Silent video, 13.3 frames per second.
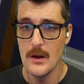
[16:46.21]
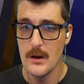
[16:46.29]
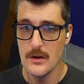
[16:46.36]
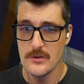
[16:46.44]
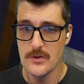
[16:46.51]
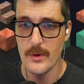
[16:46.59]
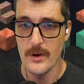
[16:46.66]

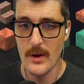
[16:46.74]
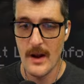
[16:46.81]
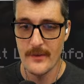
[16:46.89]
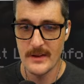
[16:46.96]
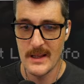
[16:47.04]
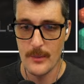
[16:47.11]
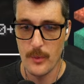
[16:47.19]
so have to
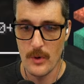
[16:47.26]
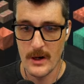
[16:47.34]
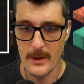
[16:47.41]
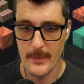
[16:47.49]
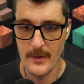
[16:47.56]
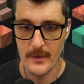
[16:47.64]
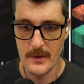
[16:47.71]
keep worrying
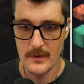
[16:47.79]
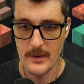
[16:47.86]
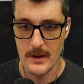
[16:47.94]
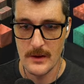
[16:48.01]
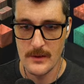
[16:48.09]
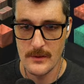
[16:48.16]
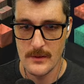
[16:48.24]
about this
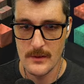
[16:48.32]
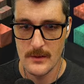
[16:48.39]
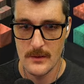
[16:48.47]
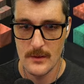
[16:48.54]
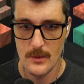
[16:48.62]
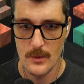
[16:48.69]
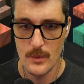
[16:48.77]
thing,
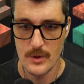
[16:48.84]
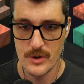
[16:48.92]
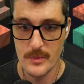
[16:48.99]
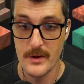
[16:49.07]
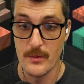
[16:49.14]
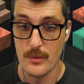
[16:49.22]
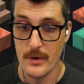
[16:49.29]
which will
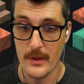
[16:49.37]
be really